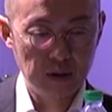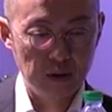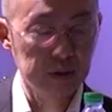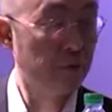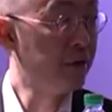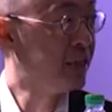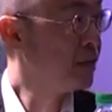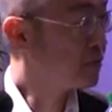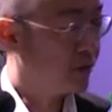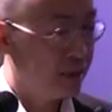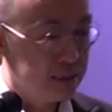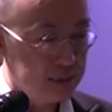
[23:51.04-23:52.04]
On the regional
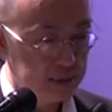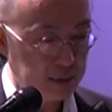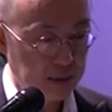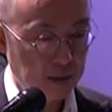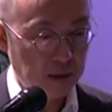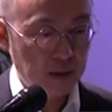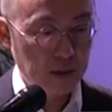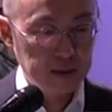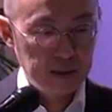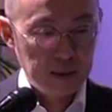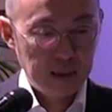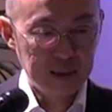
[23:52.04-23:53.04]
front,
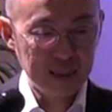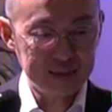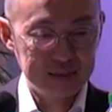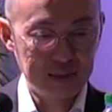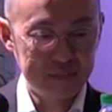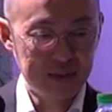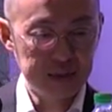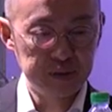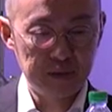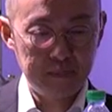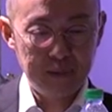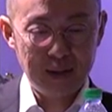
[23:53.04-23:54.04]
a lot of substantial
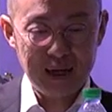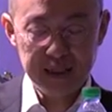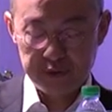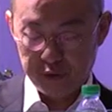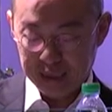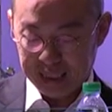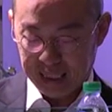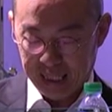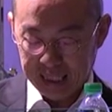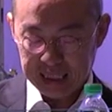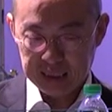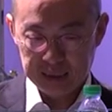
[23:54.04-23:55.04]
supply is really
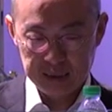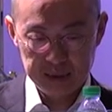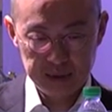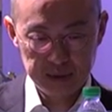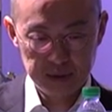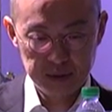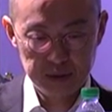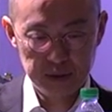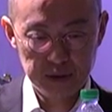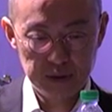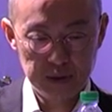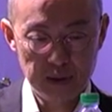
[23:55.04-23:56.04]
in
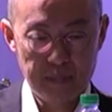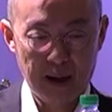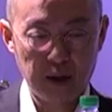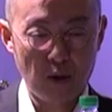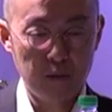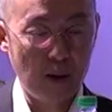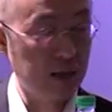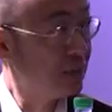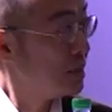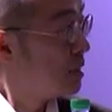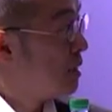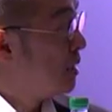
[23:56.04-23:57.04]
the Bangkok
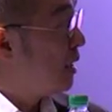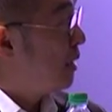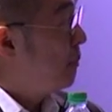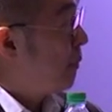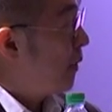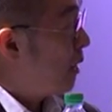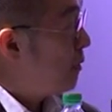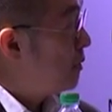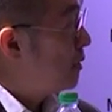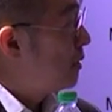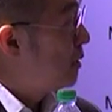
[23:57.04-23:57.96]
market in brown.